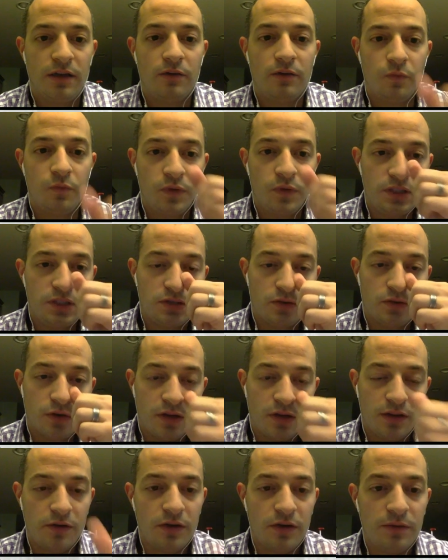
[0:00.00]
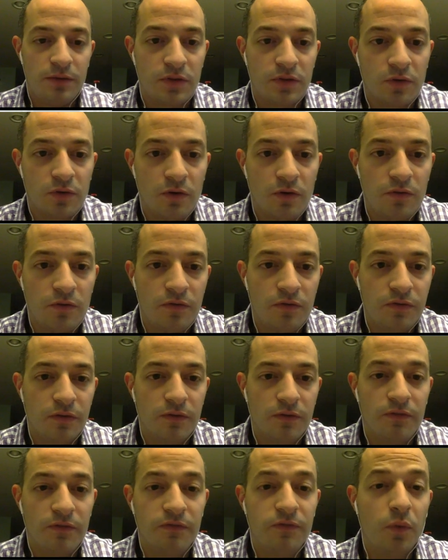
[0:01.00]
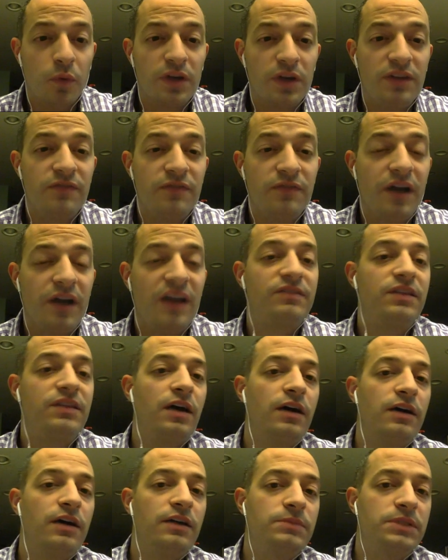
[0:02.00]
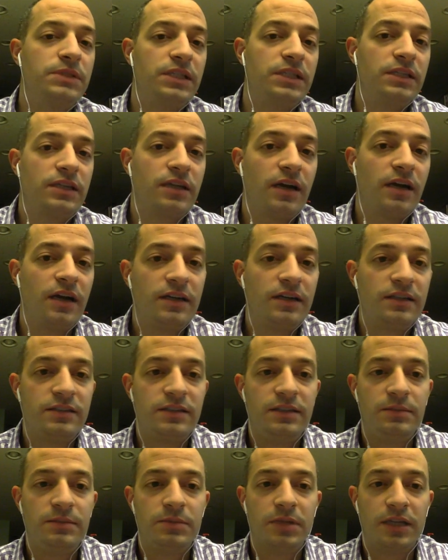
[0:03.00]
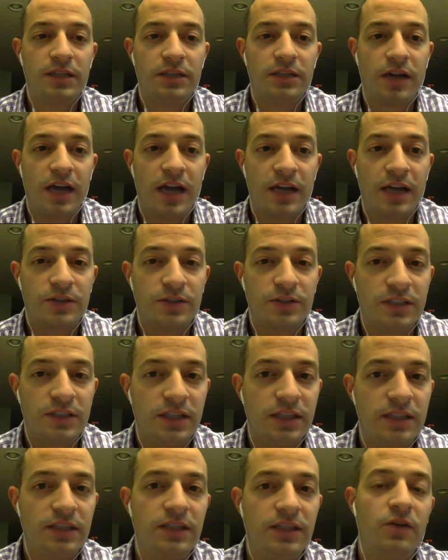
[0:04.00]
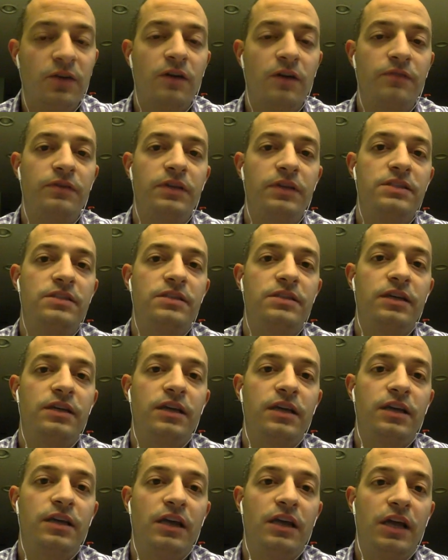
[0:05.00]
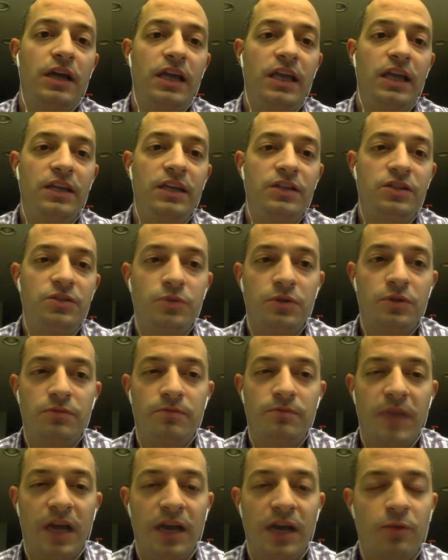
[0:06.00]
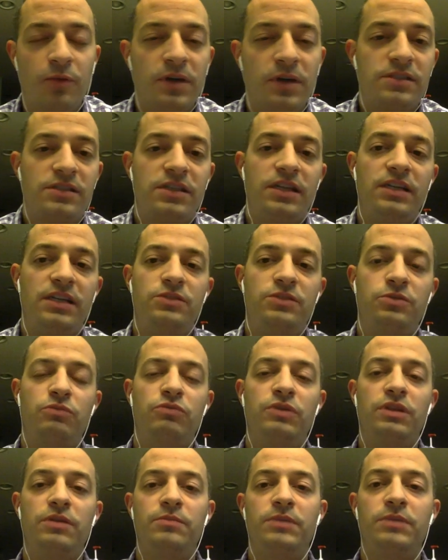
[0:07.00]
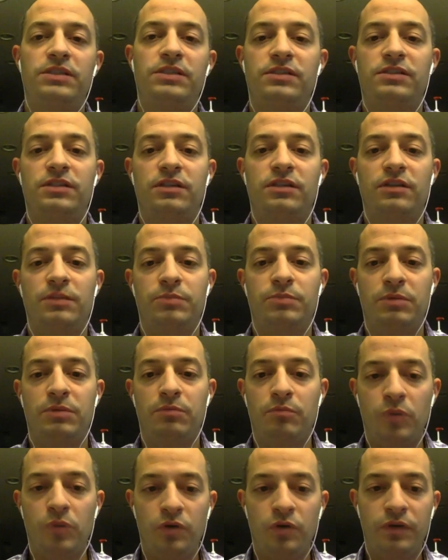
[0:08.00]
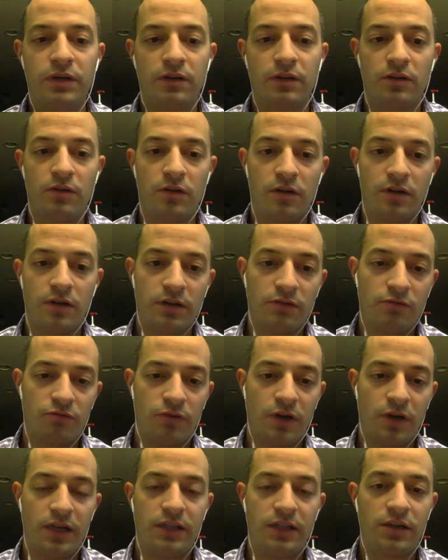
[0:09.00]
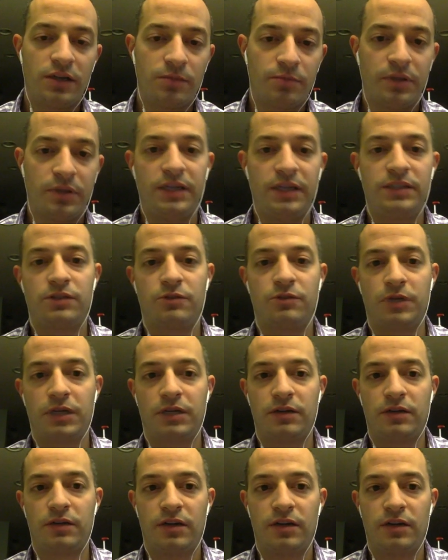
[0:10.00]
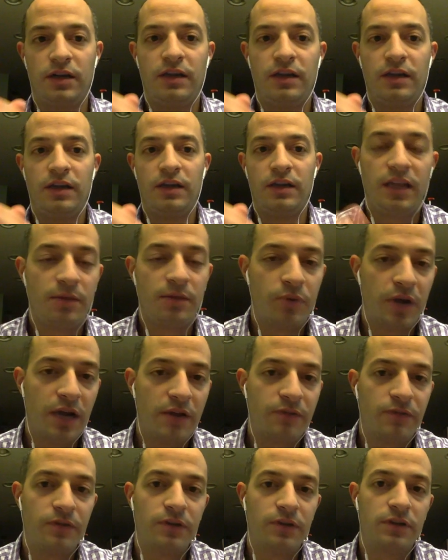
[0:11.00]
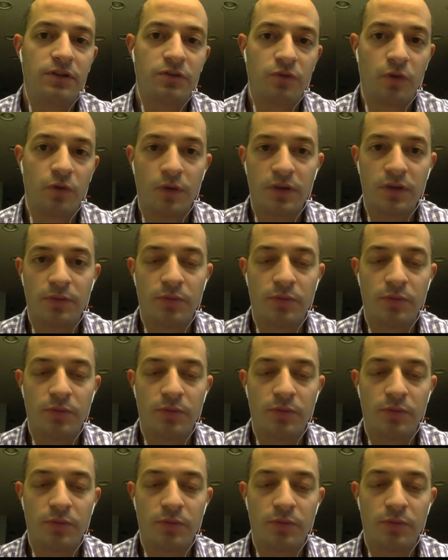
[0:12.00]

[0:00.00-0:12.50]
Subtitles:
We saw, though, him throw for 45 times. They kind of seem like they're actually getting the offense into I don't want to say into a rhythm necessarily, but moving along, running their plays quicker, getting Bradford throwing the